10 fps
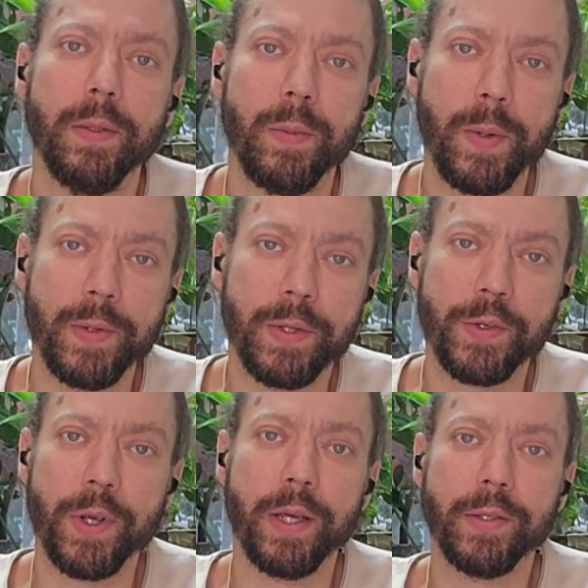We would
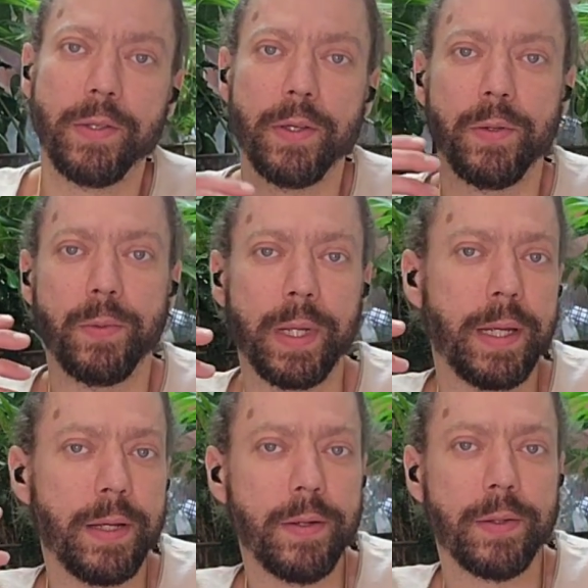suggest we
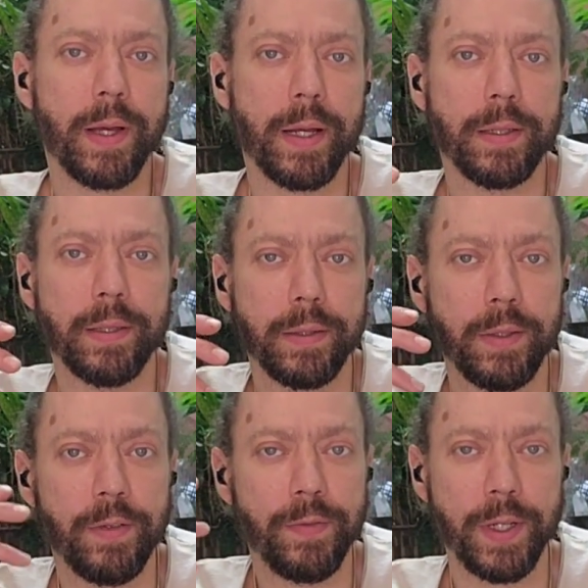hear that,
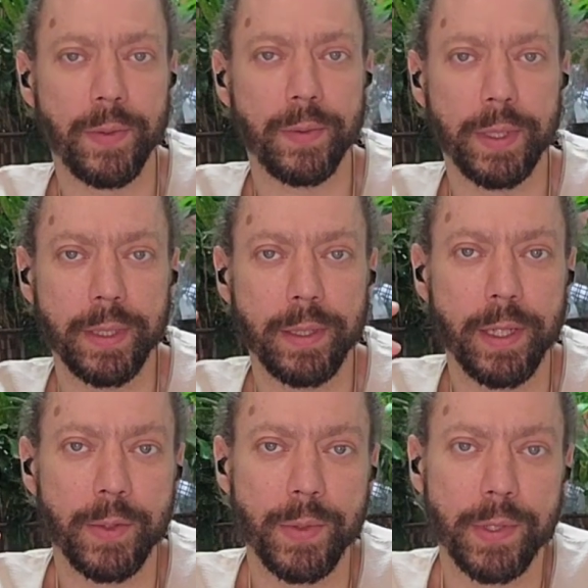not frequently,
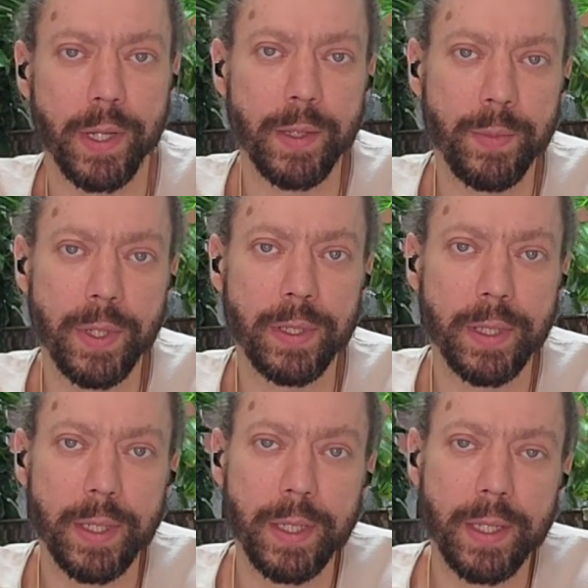as we said, but
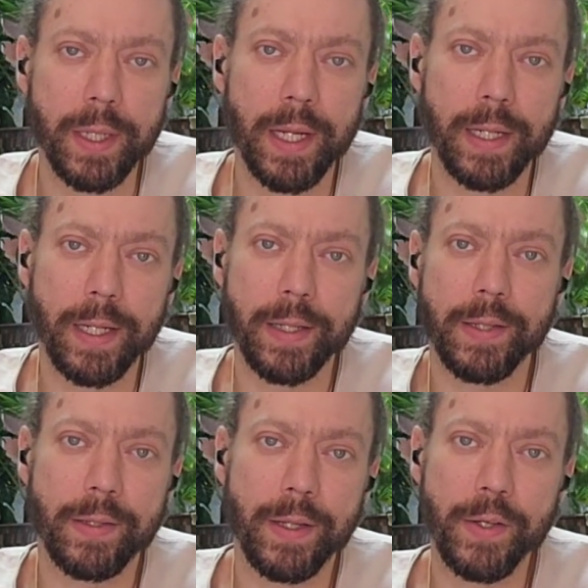it has
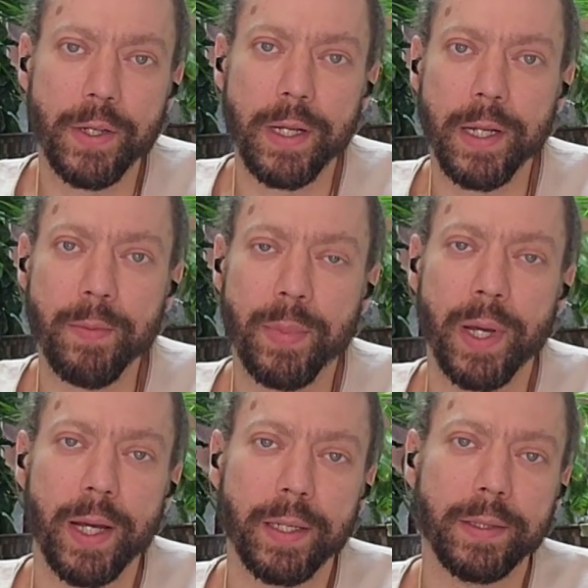such an
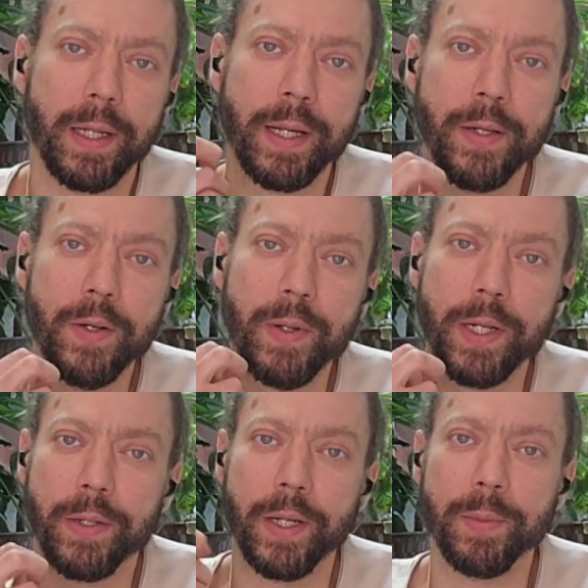impact. I know I
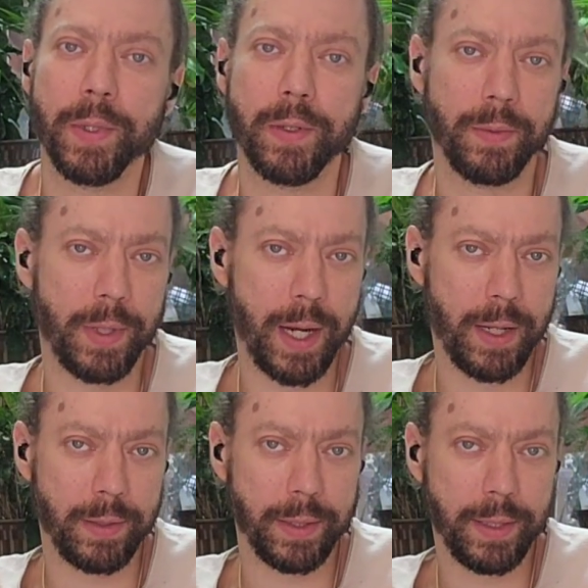create my own
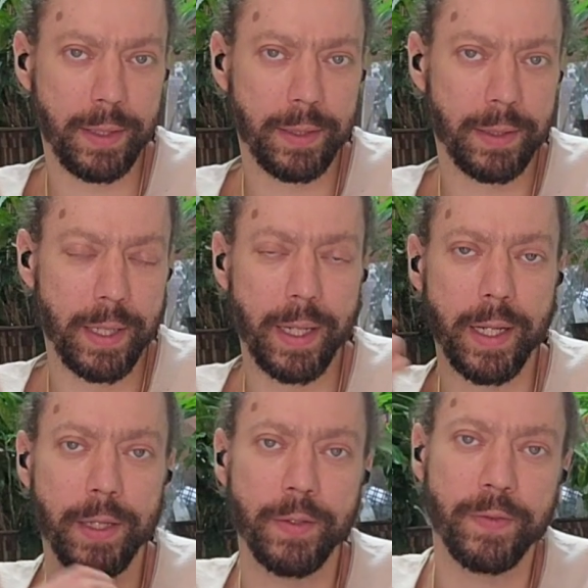reality,
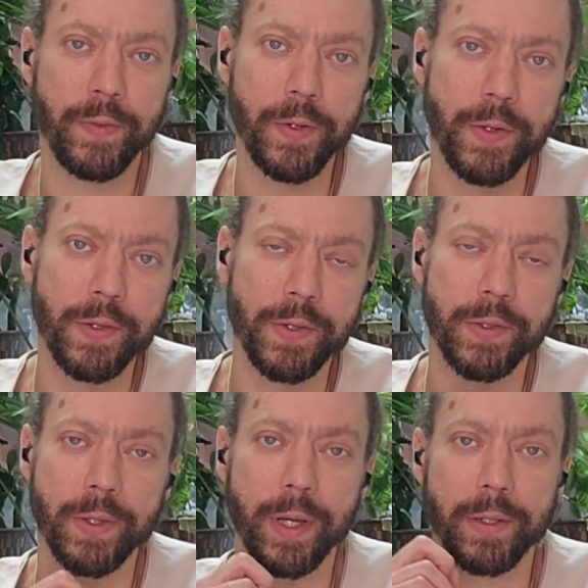and the
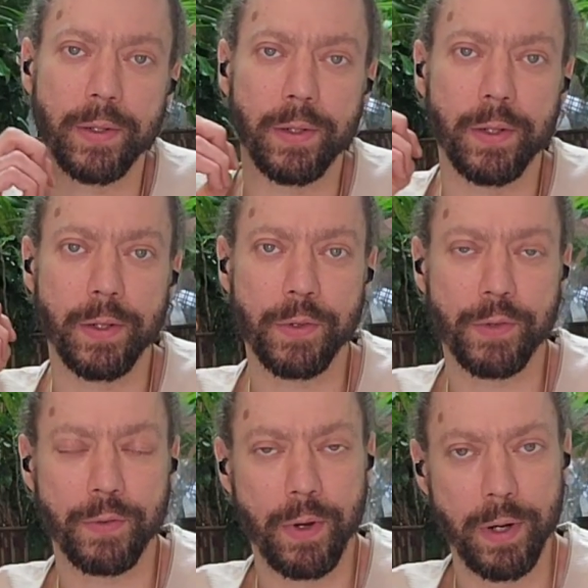forces that are
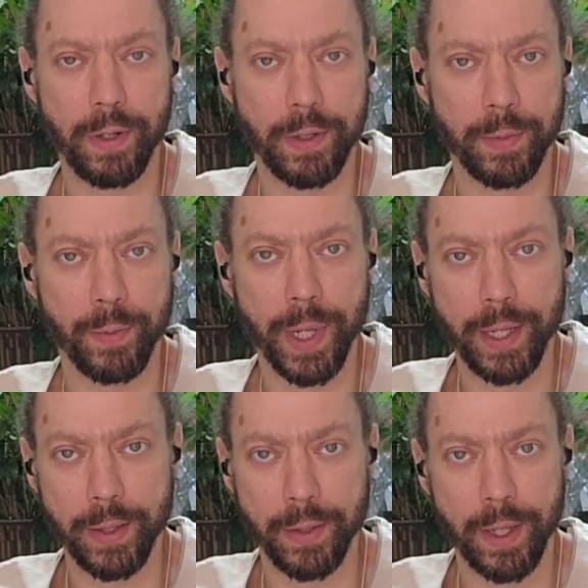stronger,
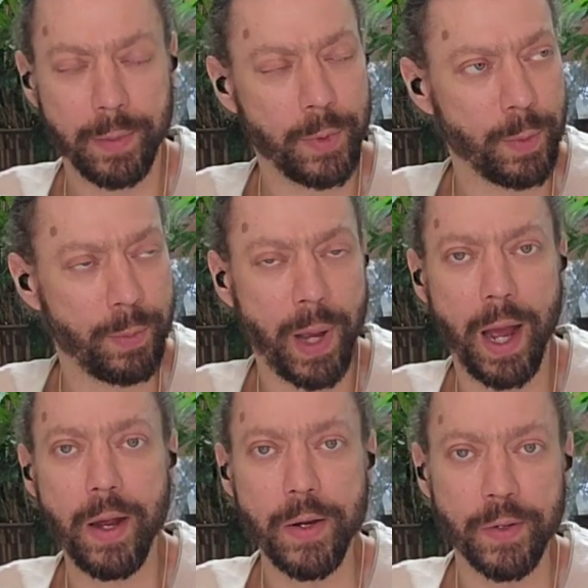bigger, and more
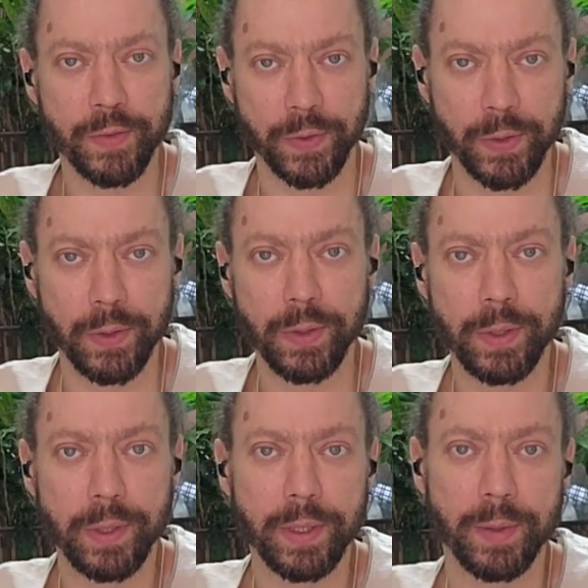powerful
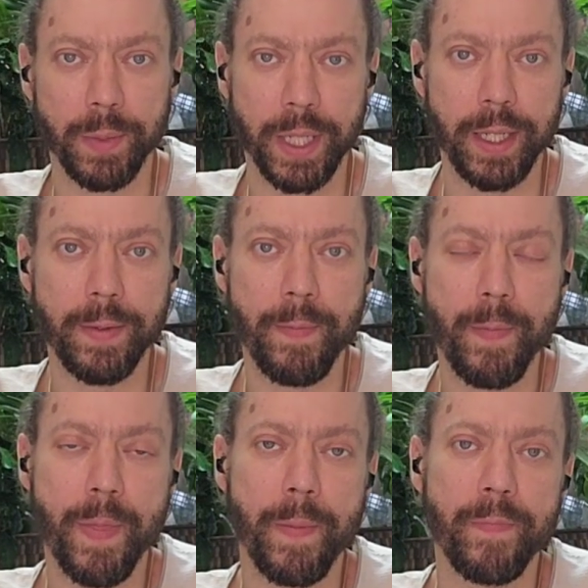than me
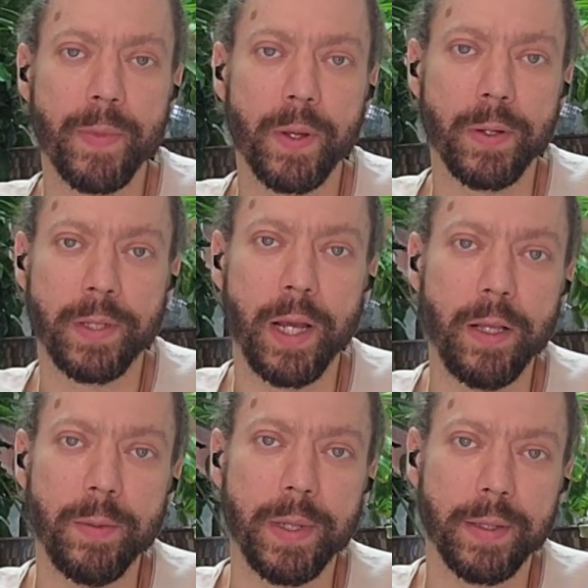are
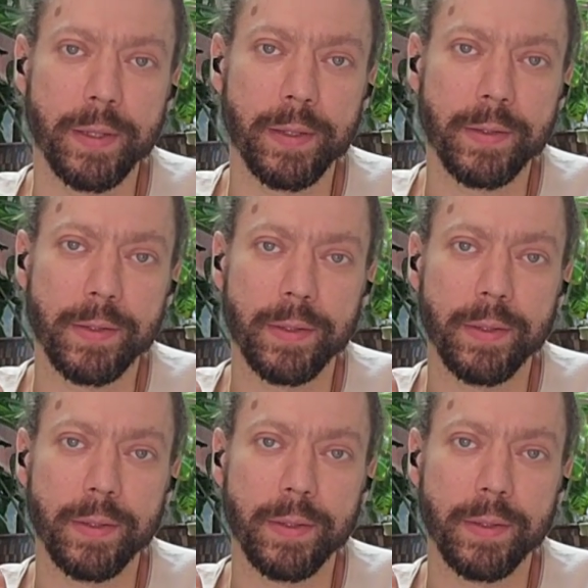telling me this